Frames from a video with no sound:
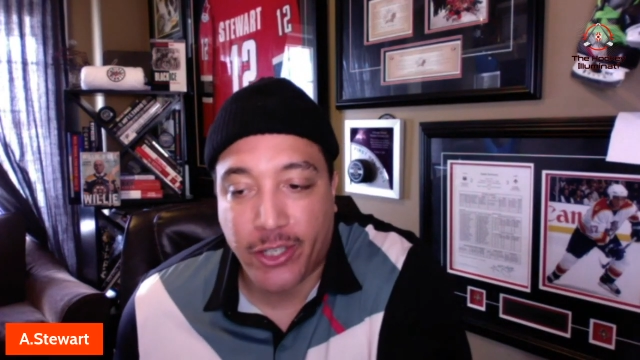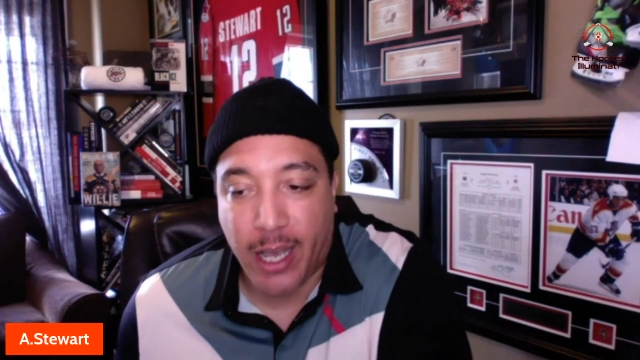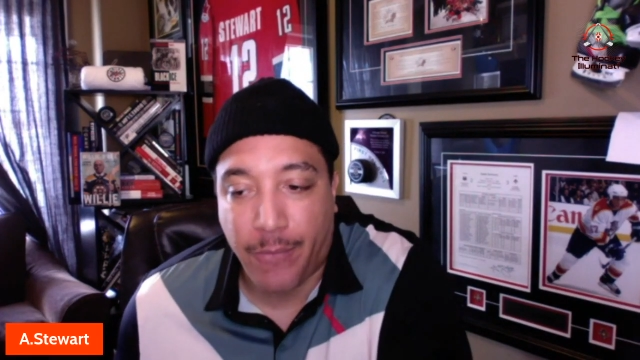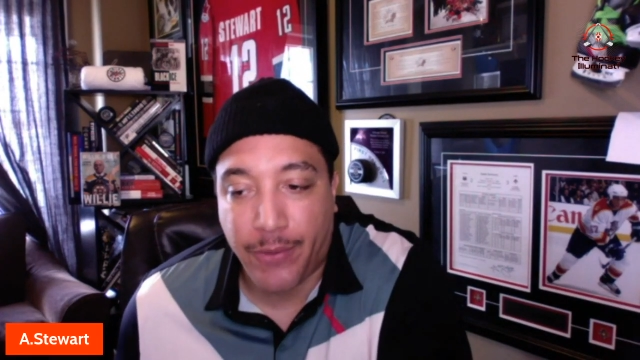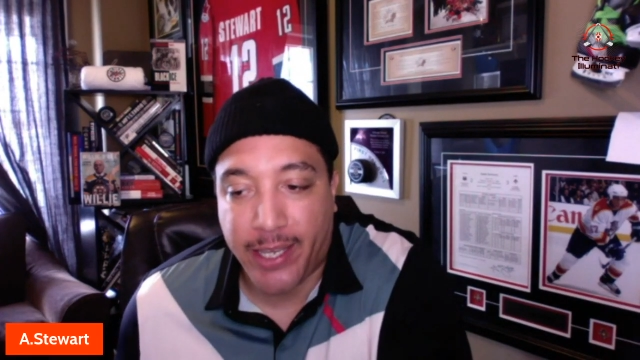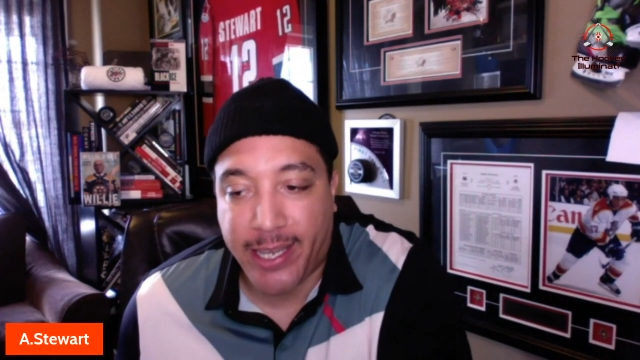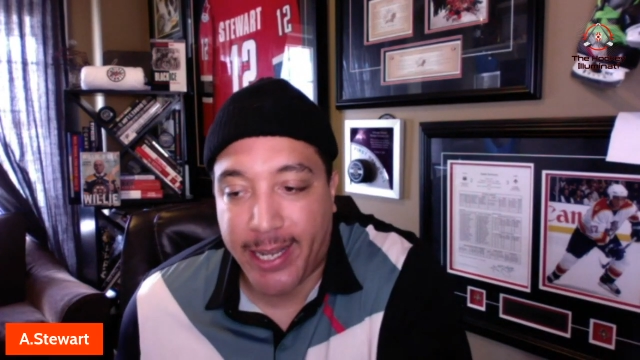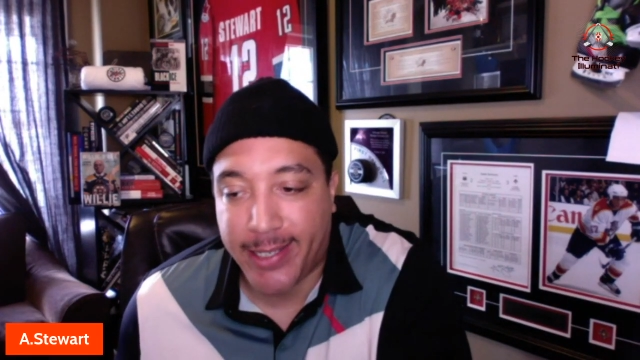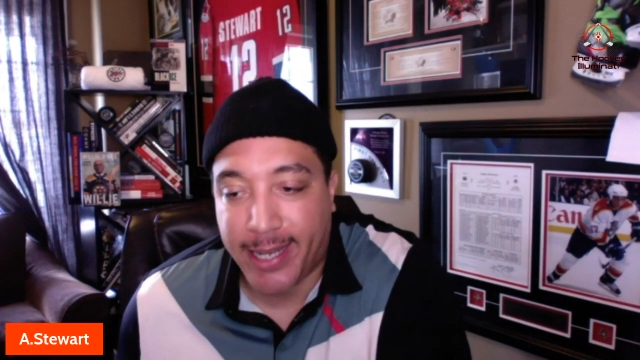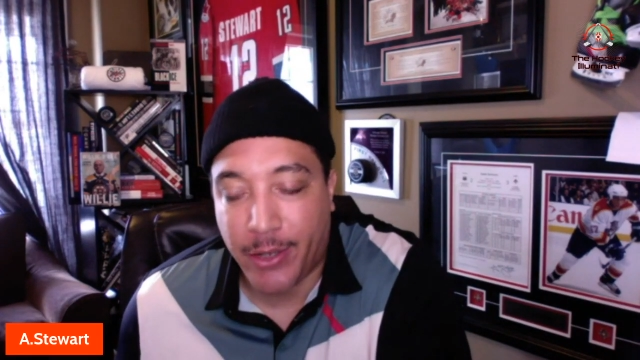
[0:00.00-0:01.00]
now for the
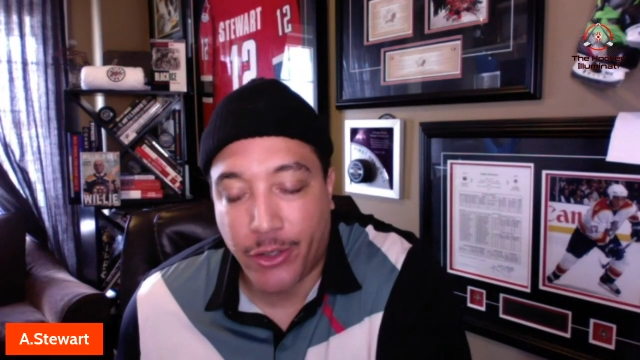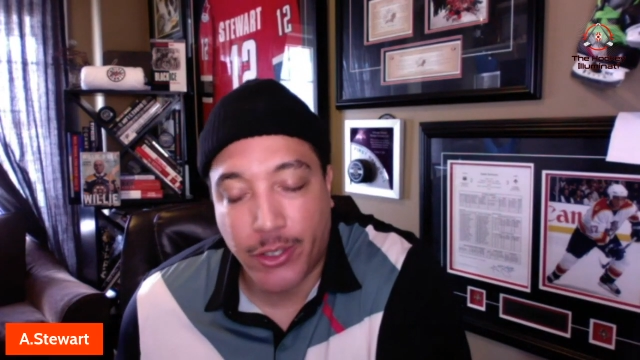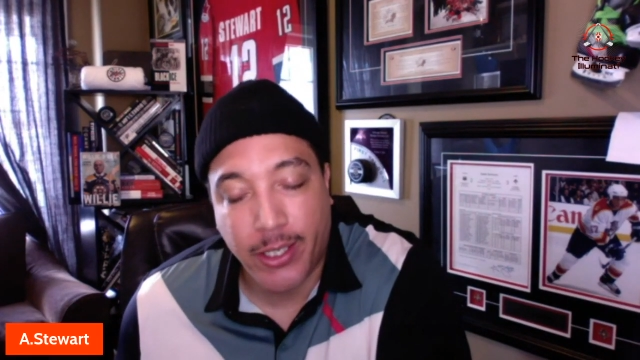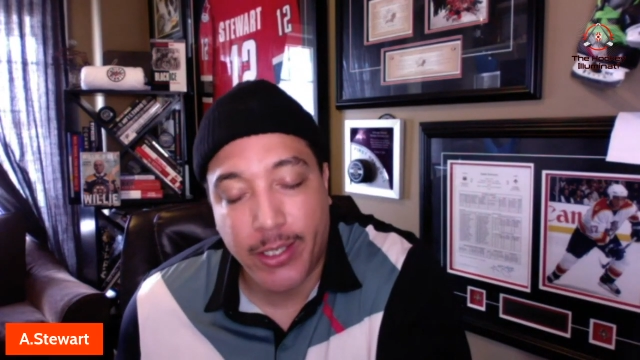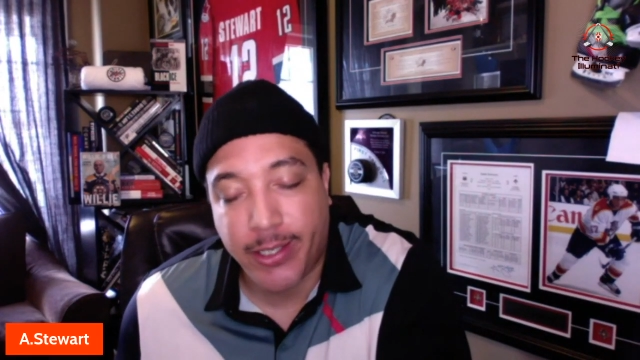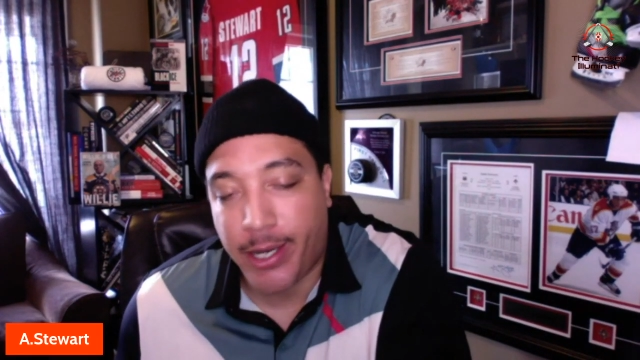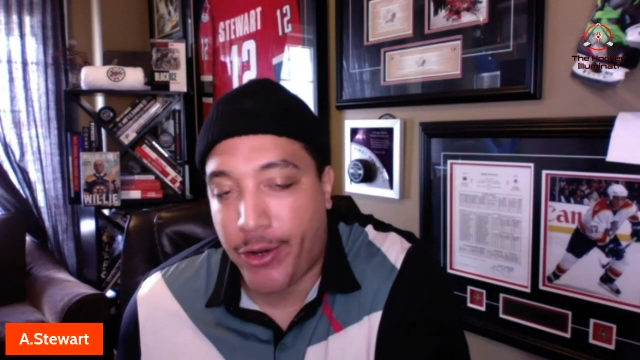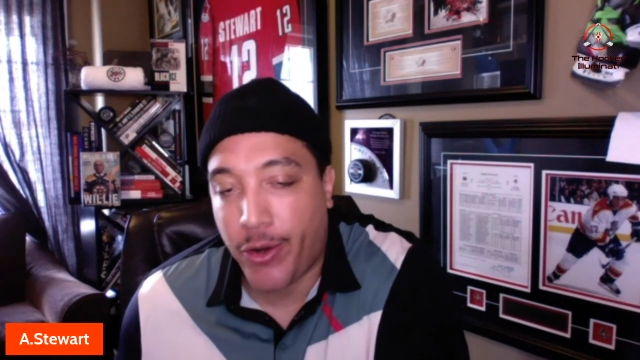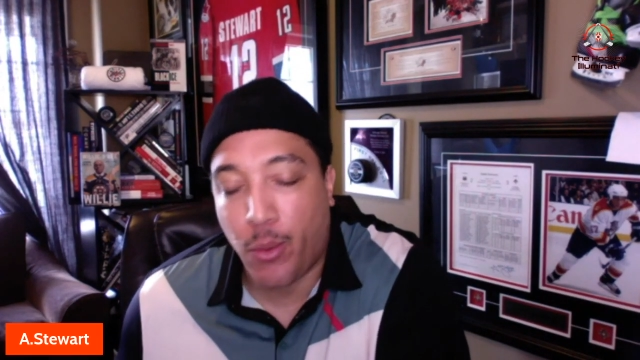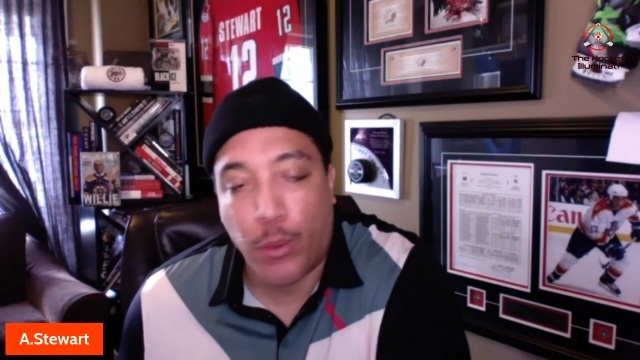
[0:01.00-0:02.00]
kids now is just
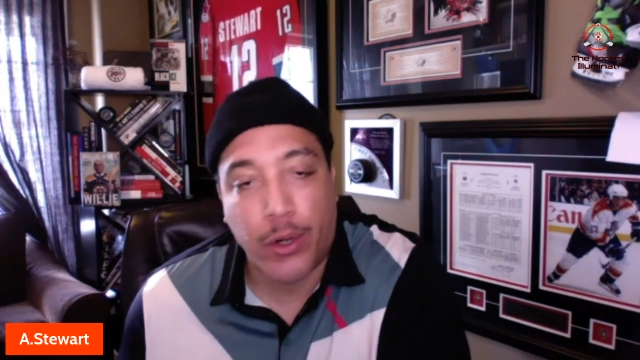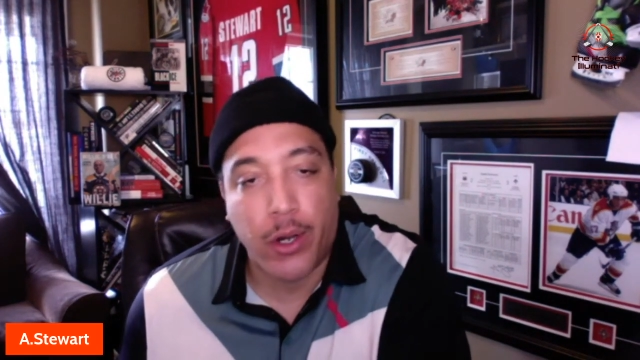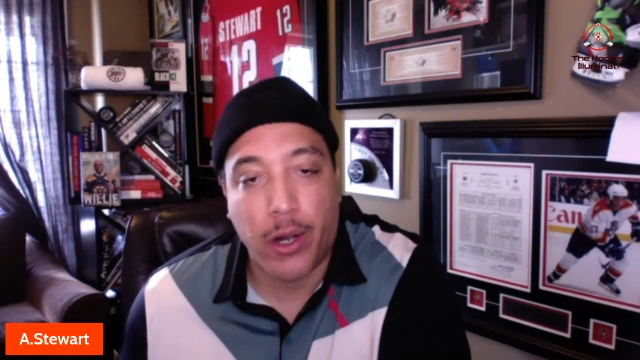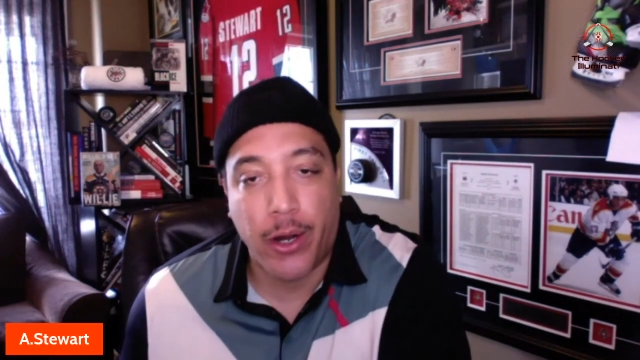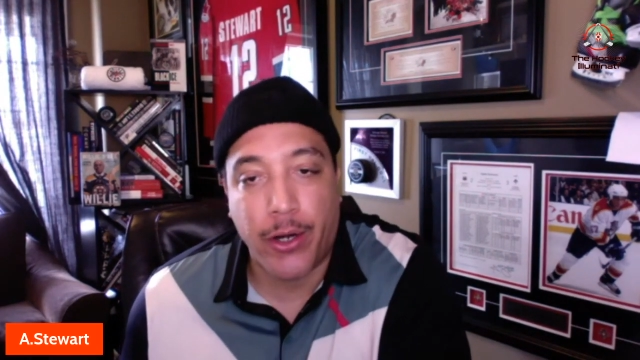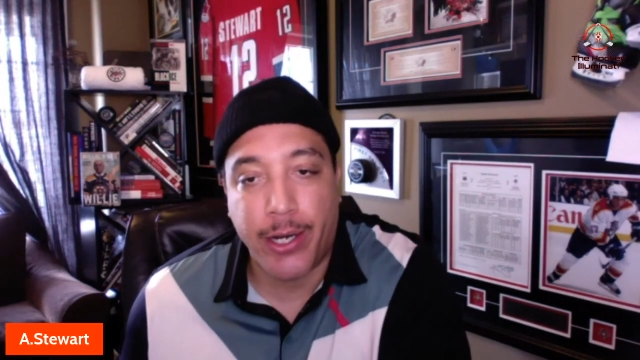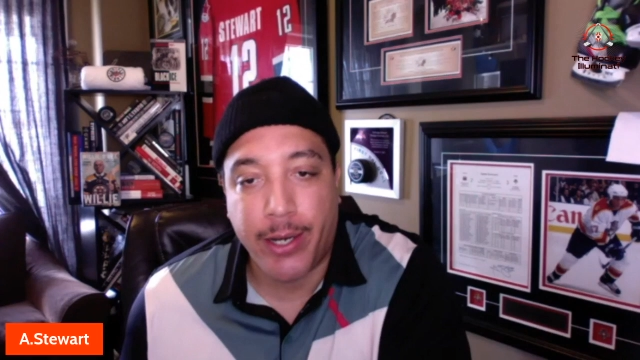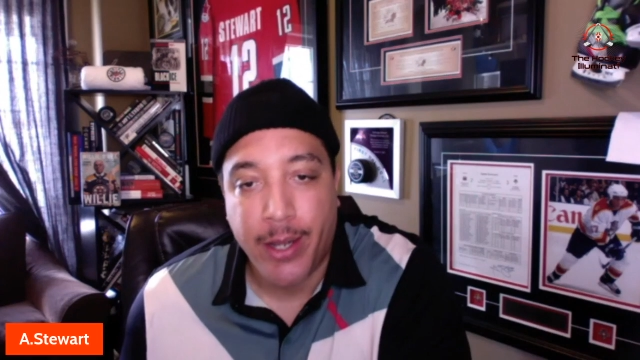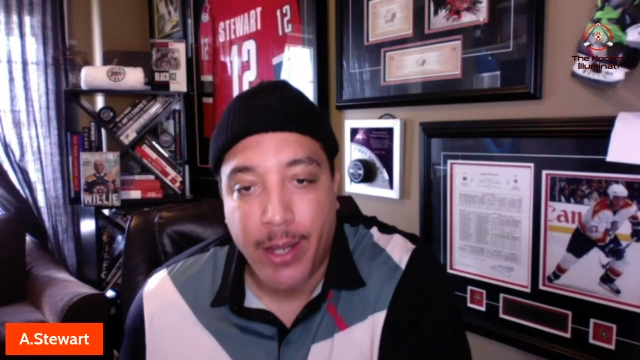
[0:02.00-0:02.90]
continue to work hard, and